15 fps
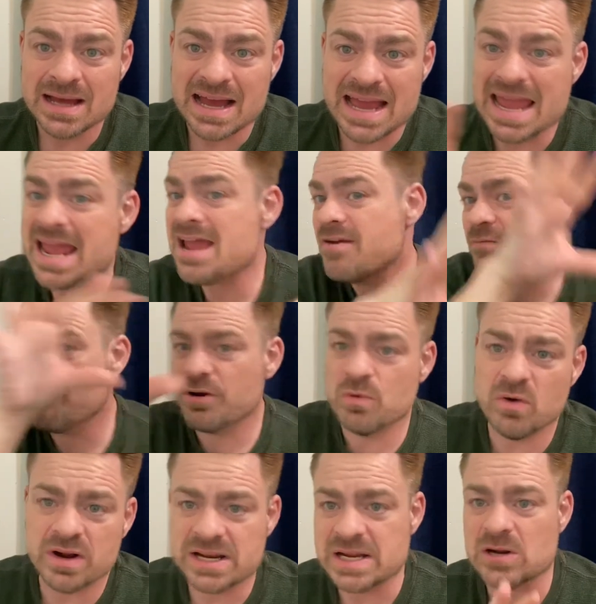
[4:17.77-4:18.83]

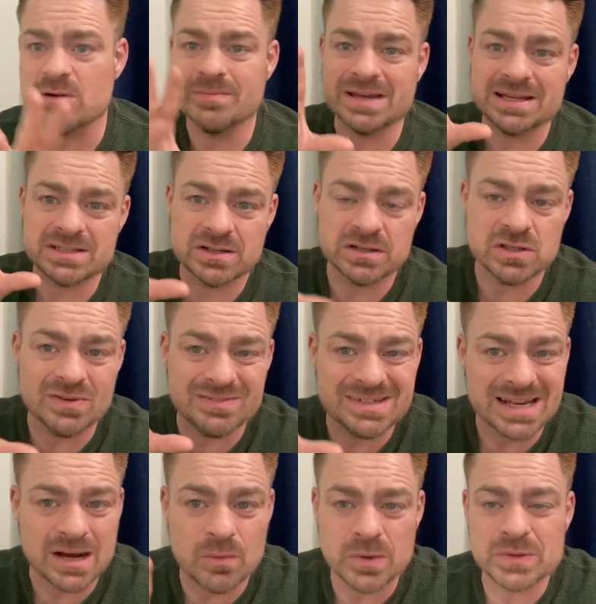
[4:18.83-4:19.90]
everyone hear me, until you have
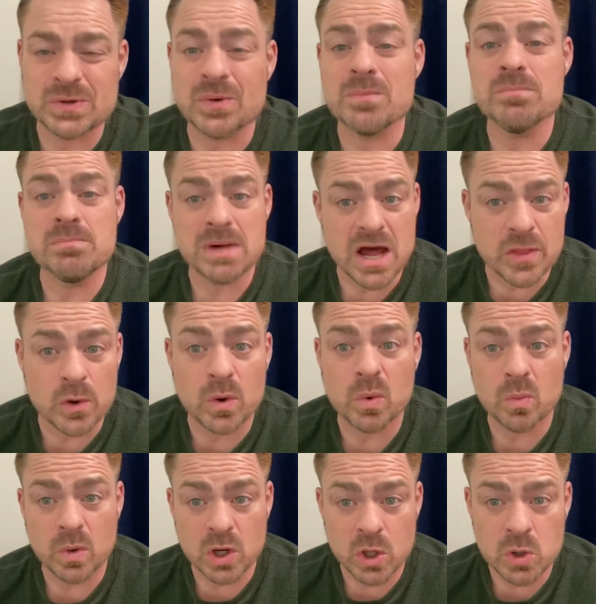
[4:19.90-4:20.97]
dealt with your mother
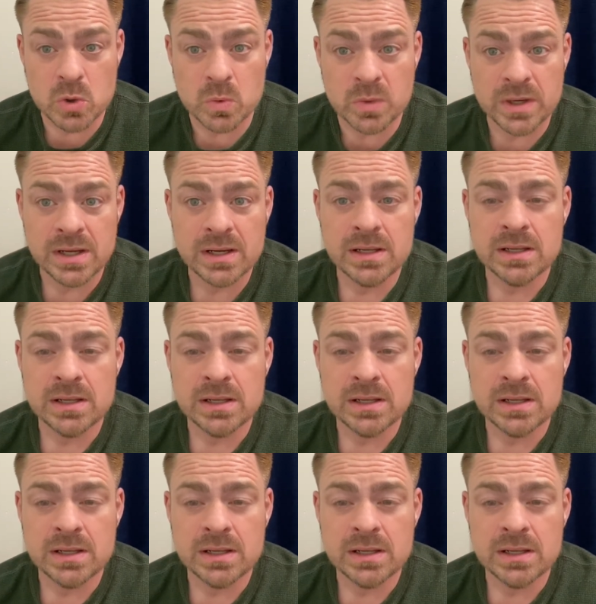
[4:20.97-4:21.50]
wound,